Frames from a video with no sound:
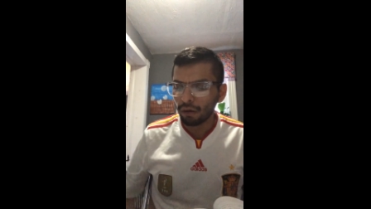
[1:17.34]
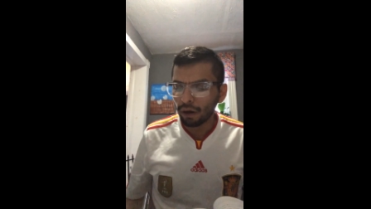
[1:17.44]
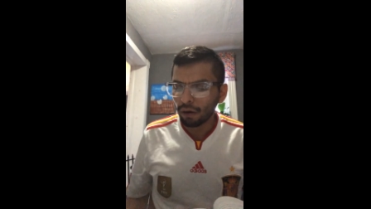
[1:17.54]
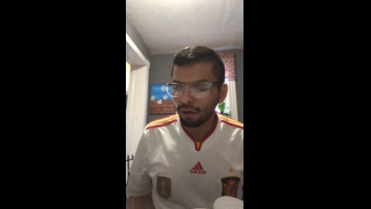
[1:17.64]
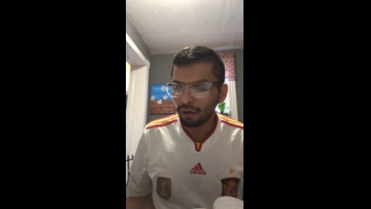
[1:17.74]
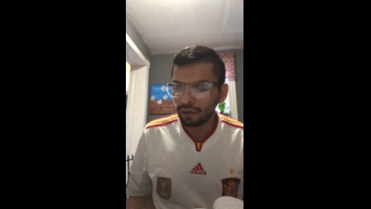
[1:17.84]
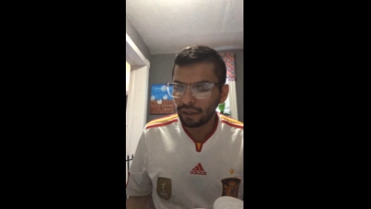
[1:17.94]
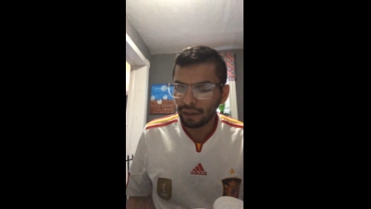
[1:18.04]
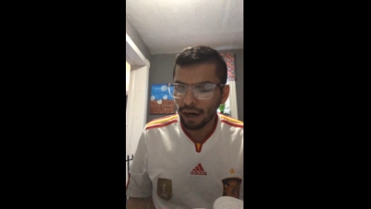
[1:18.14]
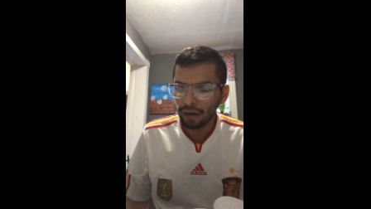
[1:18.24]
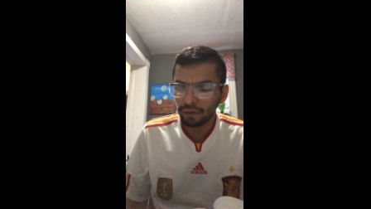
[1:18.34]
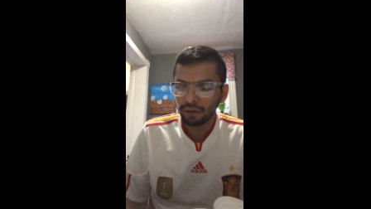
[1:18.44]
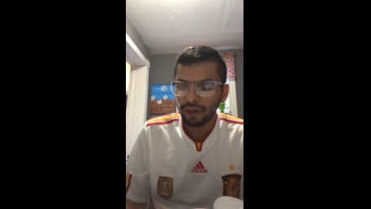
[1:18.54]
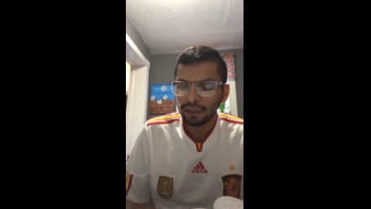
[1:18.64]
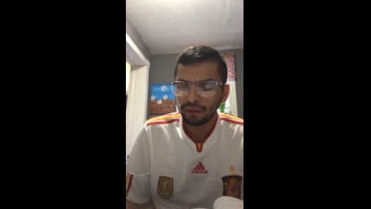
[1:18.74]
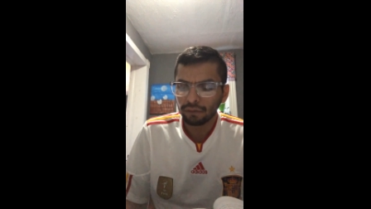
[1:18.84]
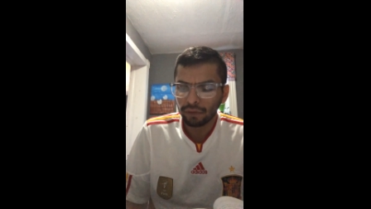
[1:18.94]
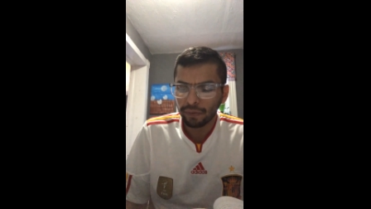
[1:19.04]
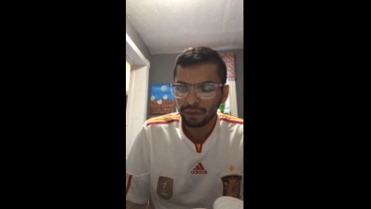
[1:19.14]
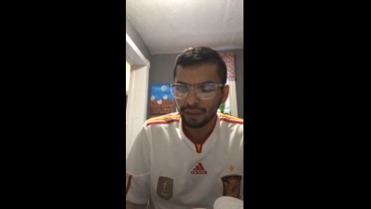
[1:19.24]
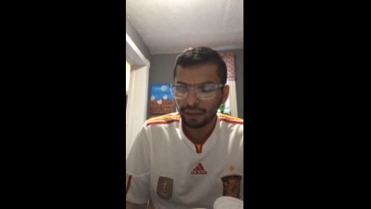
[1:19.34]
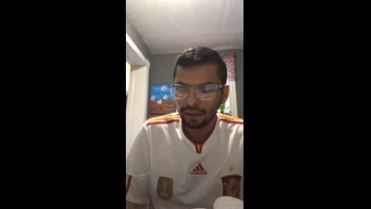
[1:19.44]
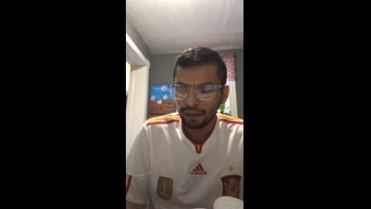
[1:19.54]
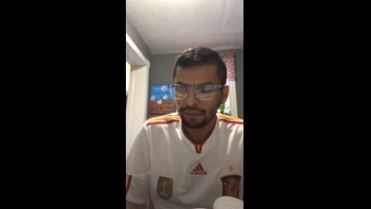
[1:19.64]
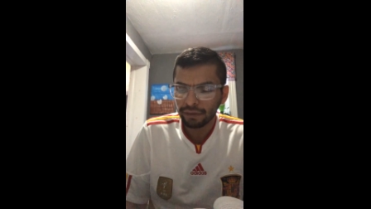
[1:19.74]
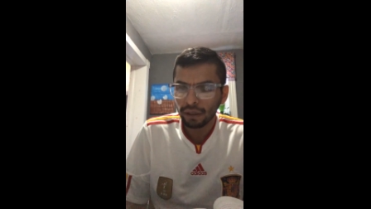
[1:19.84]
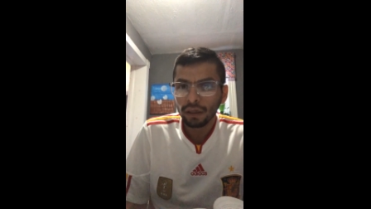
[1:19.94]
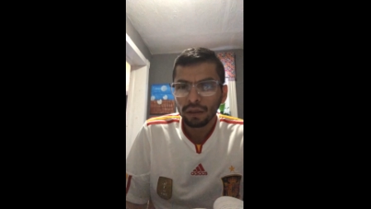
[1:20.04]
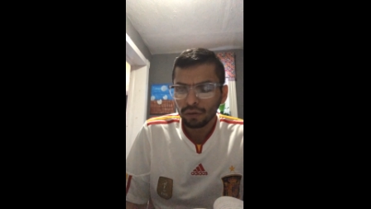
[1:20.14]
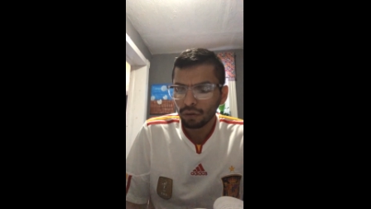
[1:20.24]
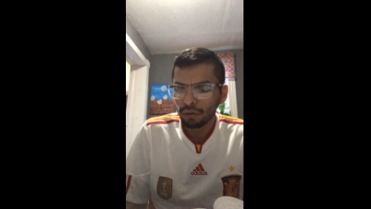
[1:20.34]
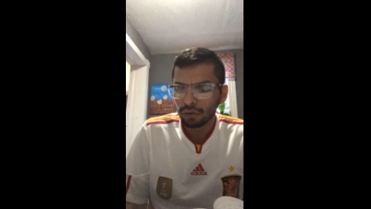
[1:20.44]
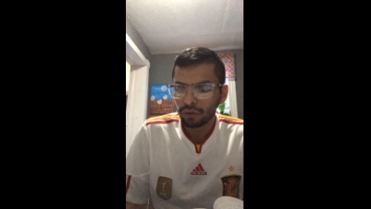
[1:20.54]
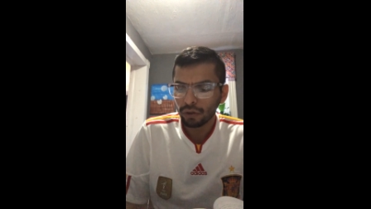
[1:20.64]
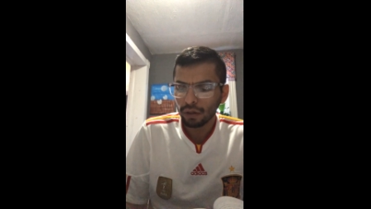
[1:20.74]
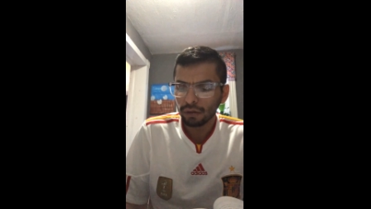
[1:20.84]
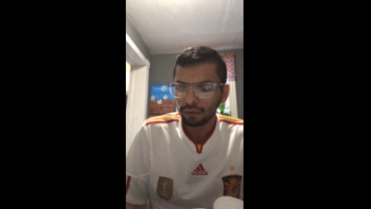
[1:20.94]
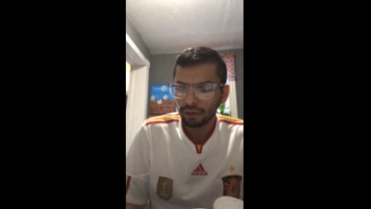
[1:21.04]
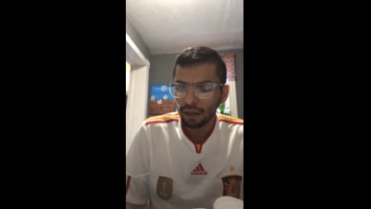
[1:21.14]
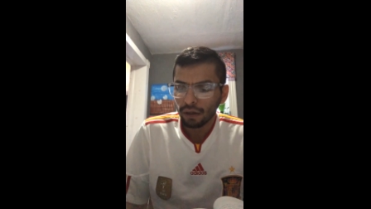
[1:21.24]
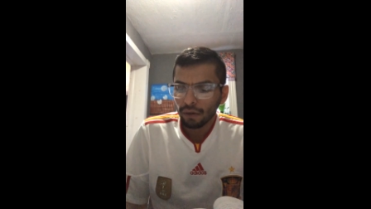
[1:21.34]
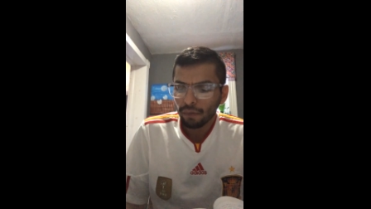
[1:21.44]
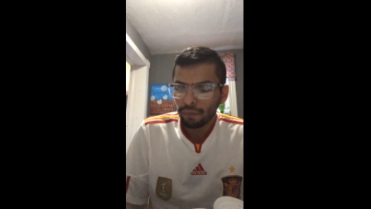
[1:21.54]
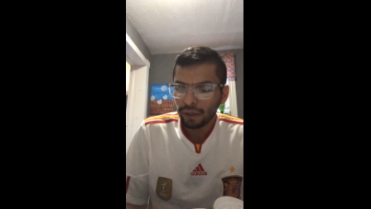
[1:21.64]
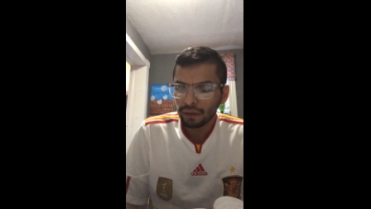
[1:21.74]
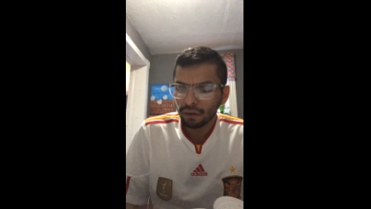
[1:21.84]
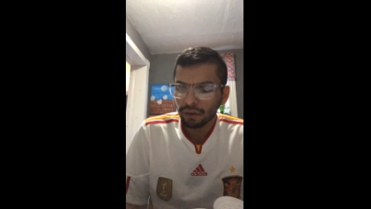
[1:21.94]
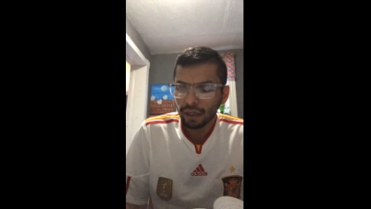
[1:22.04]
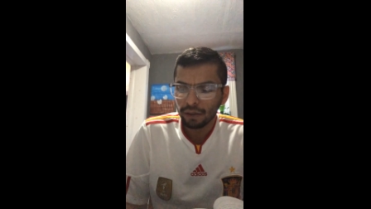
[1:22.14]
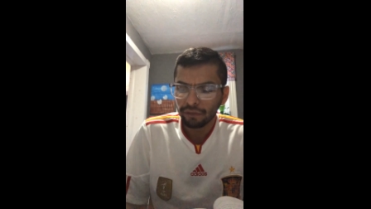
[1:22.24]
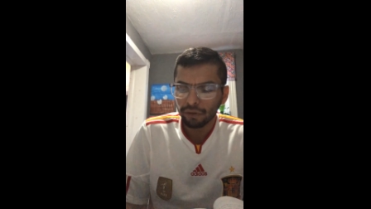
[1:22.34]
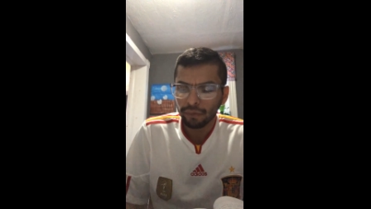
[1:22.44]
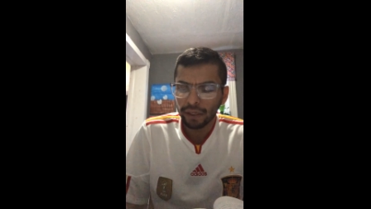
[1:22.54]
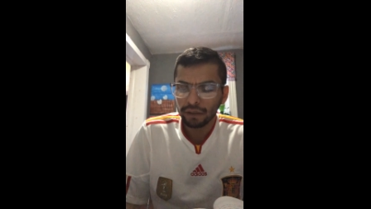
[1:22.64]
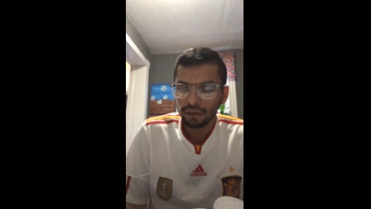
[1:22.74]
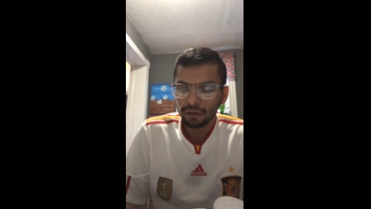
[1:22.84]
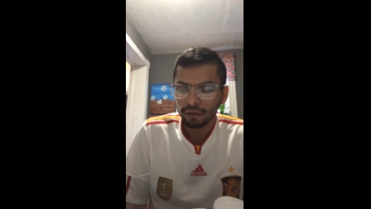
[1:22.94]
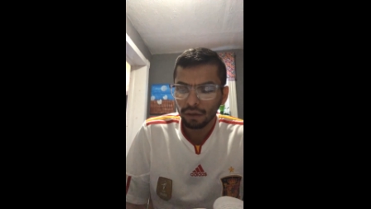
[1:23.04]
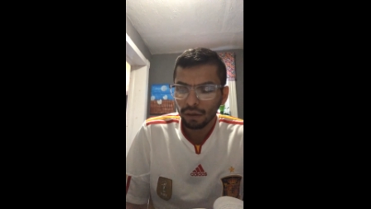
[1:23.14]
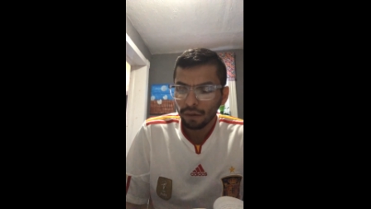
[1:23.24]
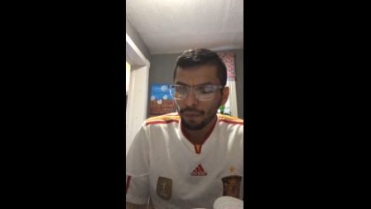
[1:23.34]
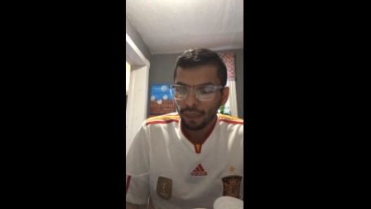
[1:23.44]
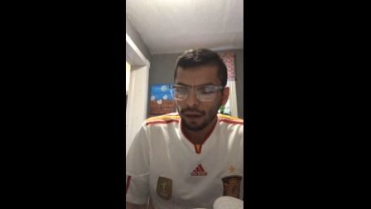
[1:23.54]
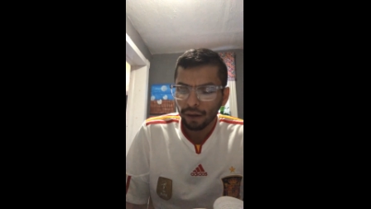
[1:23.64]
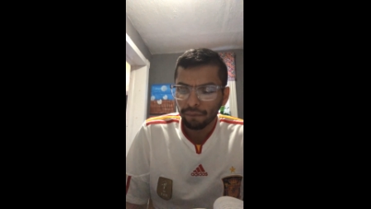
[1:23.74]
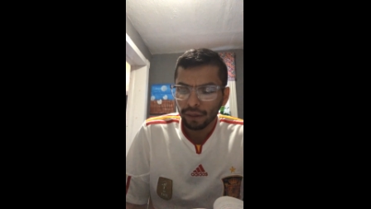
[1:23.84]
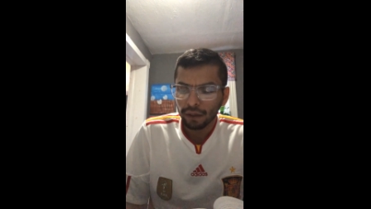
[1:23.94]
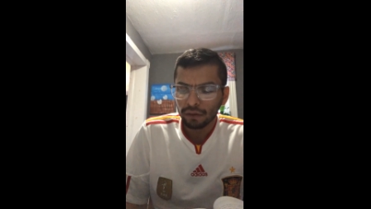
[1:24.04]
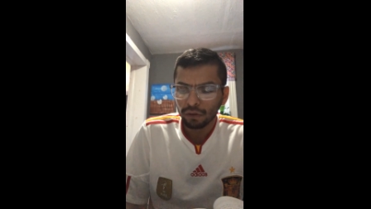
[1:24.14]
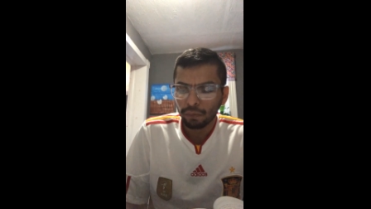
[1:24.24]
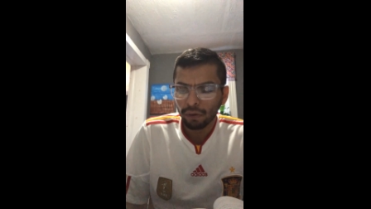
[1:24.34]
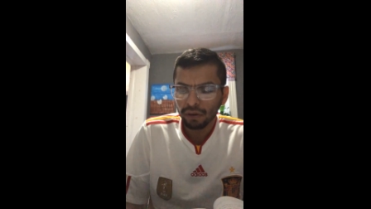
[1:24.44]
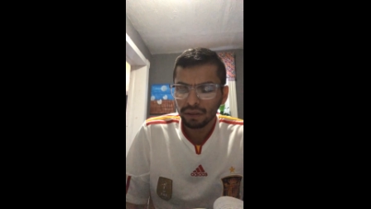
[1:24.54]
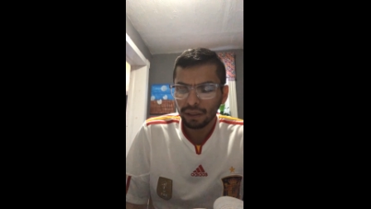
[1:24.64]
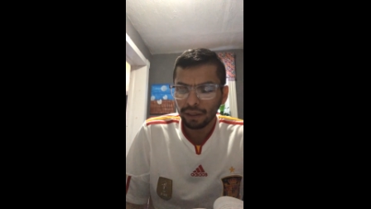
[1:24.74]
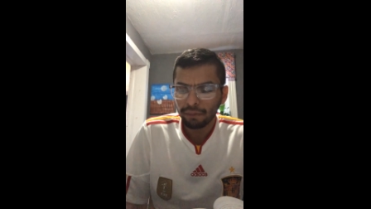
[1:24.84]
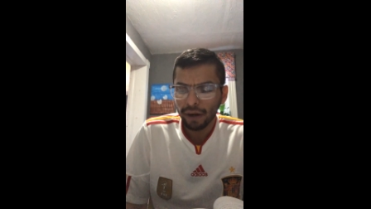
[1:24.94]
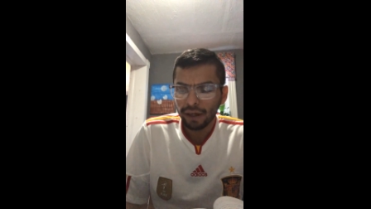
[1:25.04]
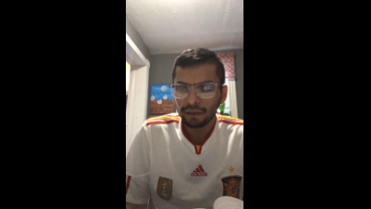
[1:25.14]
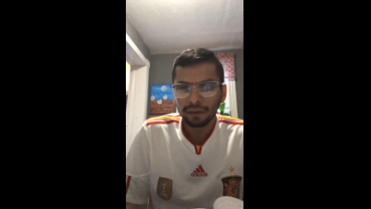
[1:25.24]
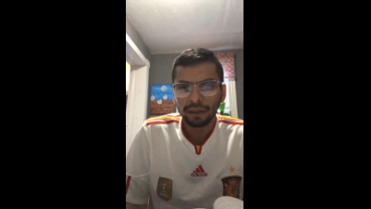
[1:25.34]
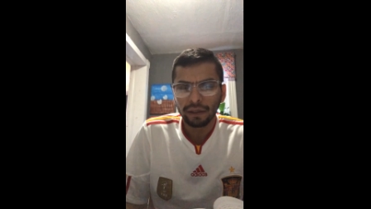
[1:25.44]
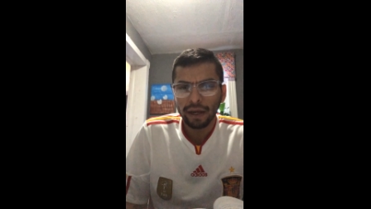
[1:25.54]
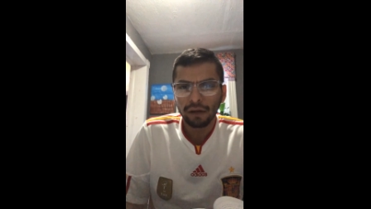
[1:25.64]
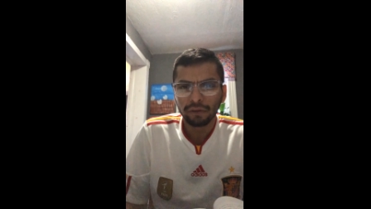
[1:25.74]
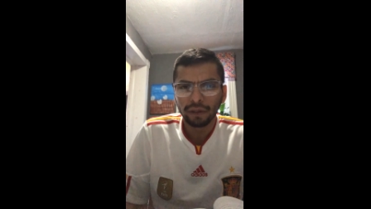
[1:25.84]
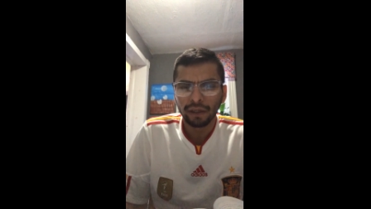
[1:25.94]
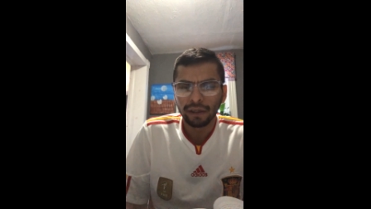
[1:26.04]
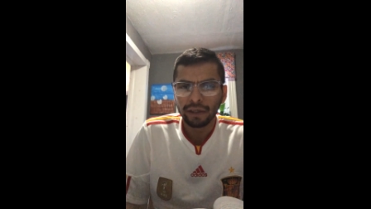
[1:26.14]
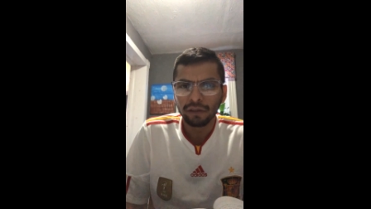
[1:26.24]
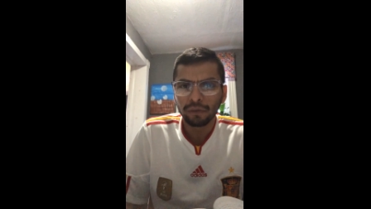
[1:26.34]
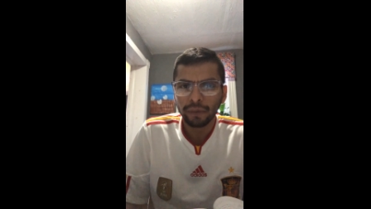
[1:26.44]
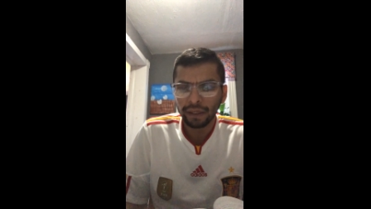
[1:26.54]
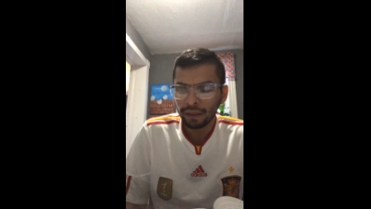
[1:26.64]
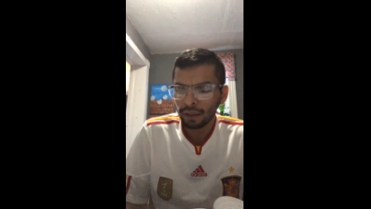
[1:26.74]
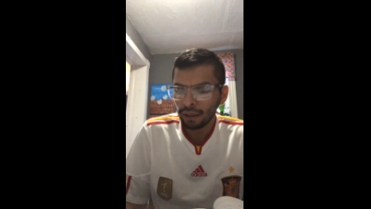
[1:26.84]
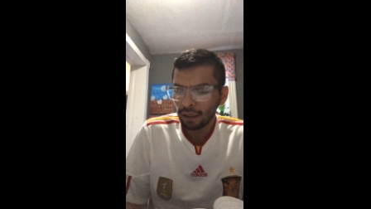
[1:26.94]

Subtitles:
or their authorized representatives to control personal health information and supports them in managing their health and well-being